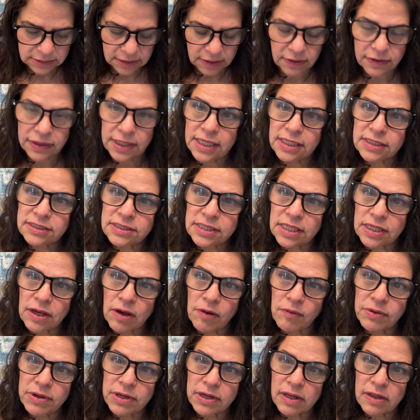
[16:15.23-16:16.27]
things that
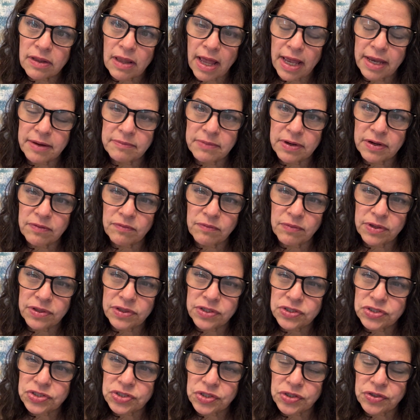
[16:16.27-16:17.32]
go in alignment with
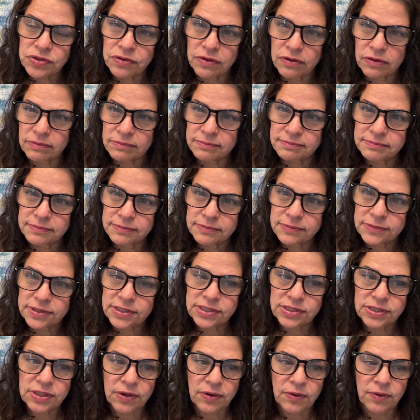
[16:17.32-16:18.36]
the journal.
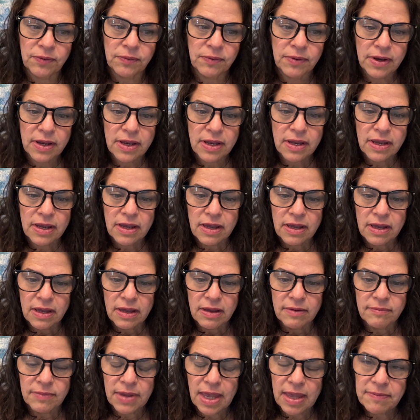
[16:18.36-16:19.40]
So
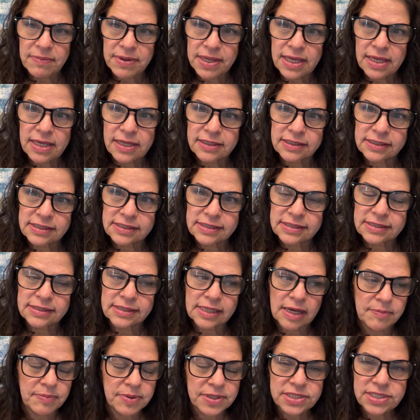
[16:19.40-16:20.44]
maybe it's
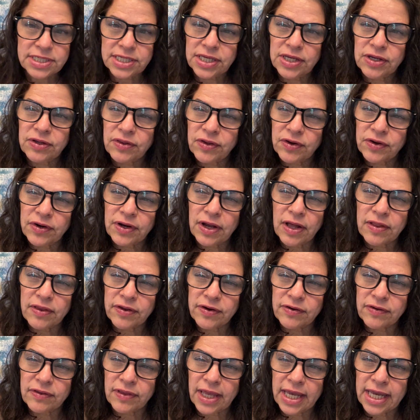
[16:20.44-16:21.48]
a particular
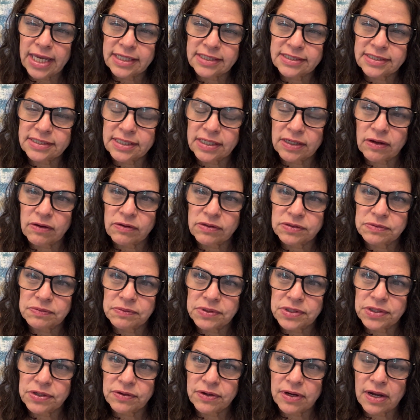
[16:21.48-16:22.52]
color lace that goes
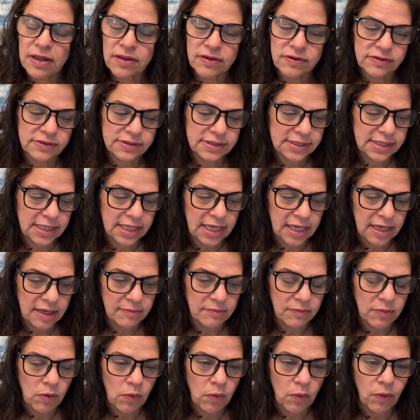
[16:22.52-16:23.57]
with your color
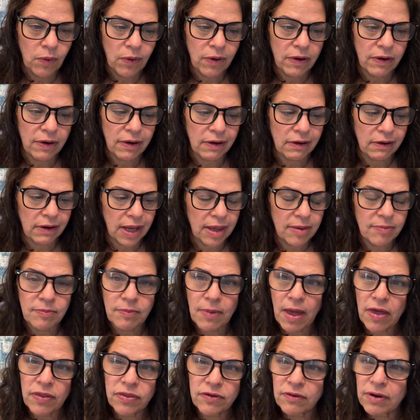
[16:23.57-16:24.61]
scheme, or
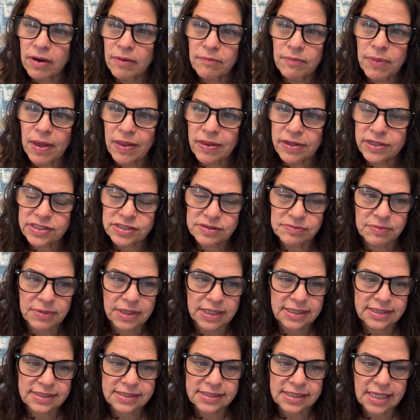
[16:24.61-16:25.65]
other
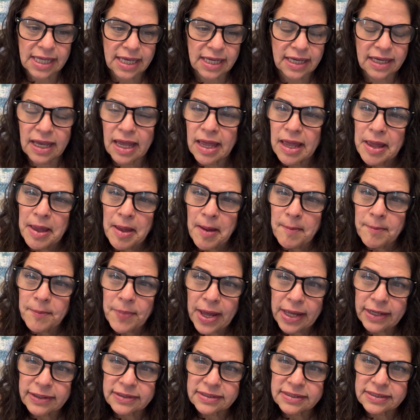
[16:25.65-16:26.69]
embellishments like
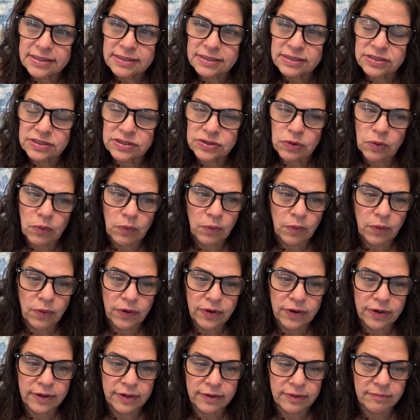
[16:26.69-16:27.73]
buttons,
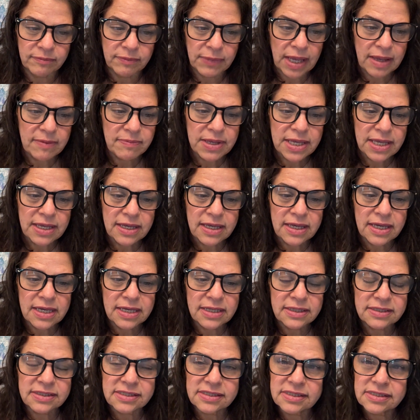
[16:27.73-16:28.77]
or maybe
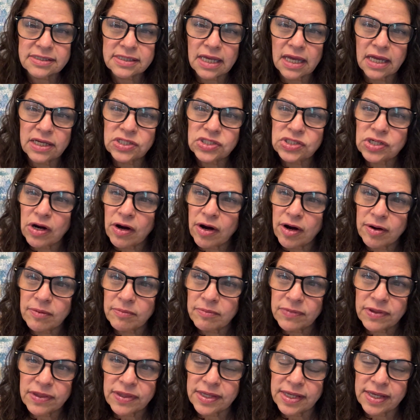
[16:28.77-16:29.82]
it's a
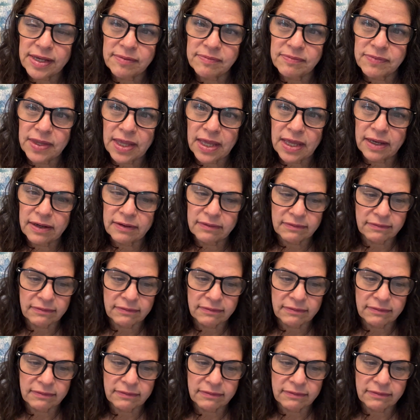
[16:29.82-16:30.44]
charm theme that